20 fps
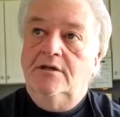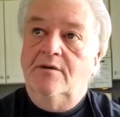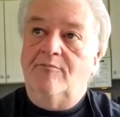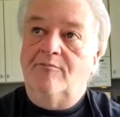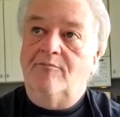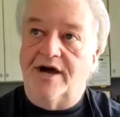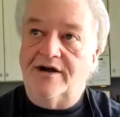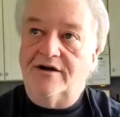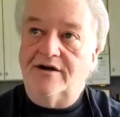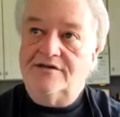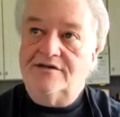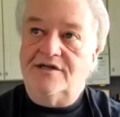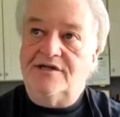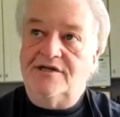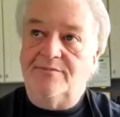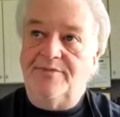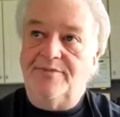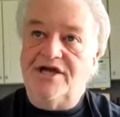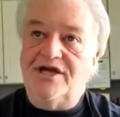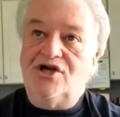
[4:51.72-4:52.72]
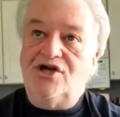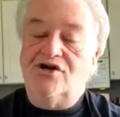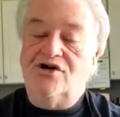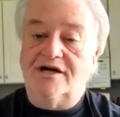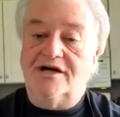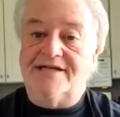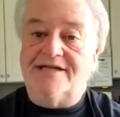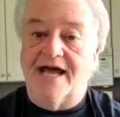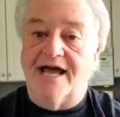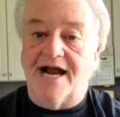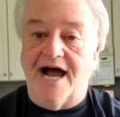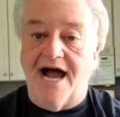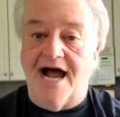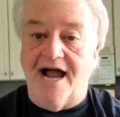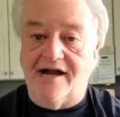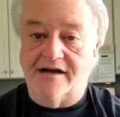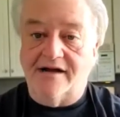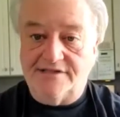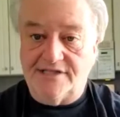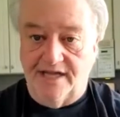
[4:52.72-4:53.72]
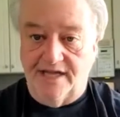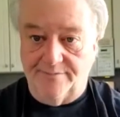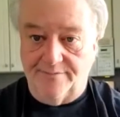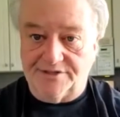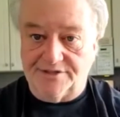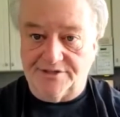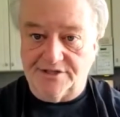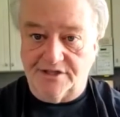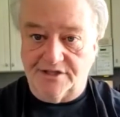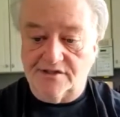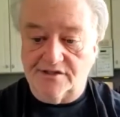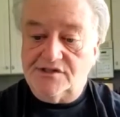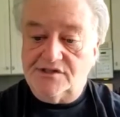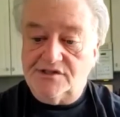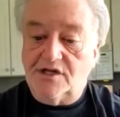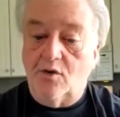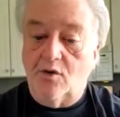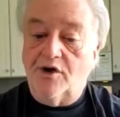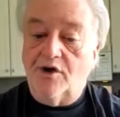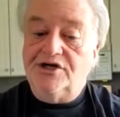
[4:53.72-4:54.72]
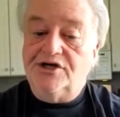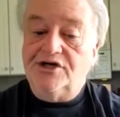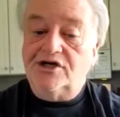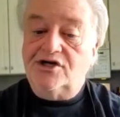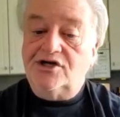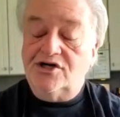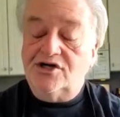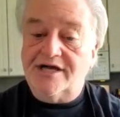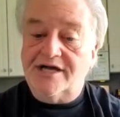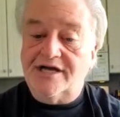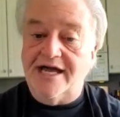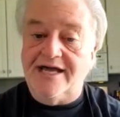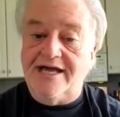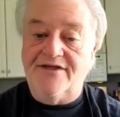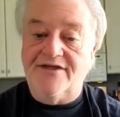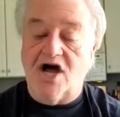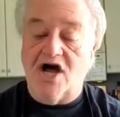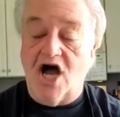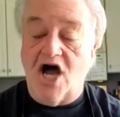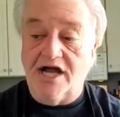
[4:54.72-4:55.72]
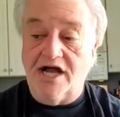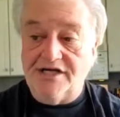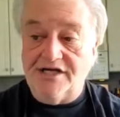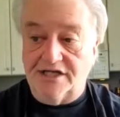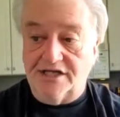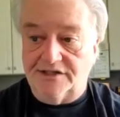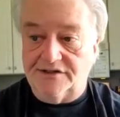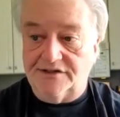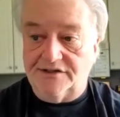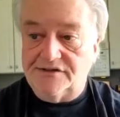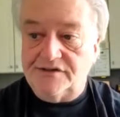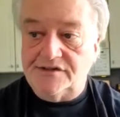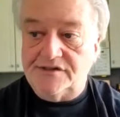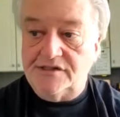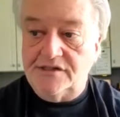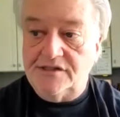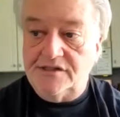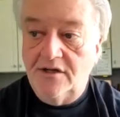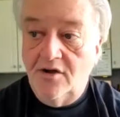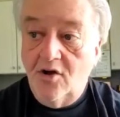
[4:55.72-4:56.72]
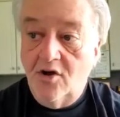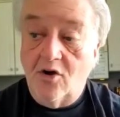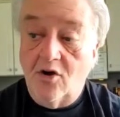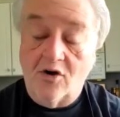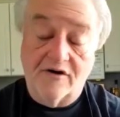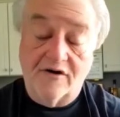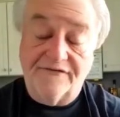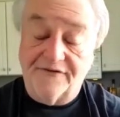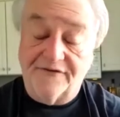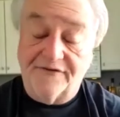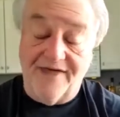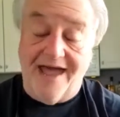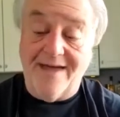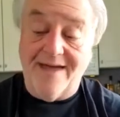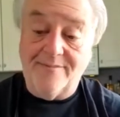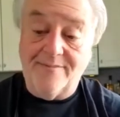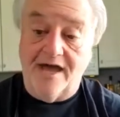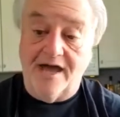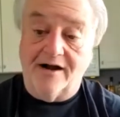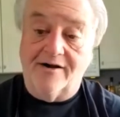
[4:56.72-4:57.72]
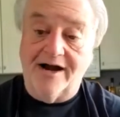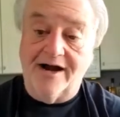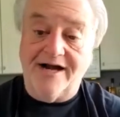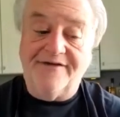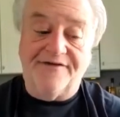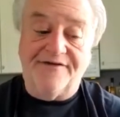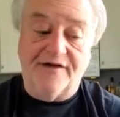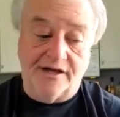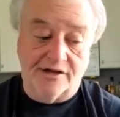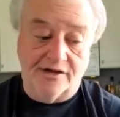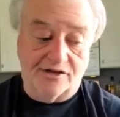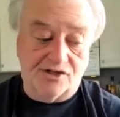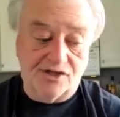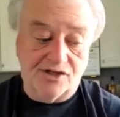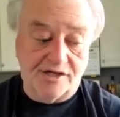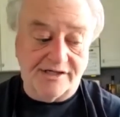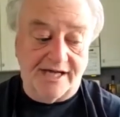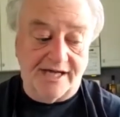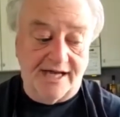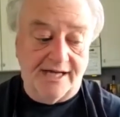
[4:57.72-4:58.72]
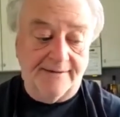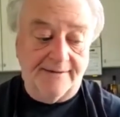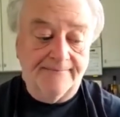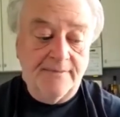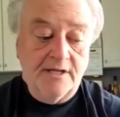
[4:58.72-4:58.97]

butter to be cooked at a higher temperature. So when you're cooking the onions, or for that matter, anything you're cooking,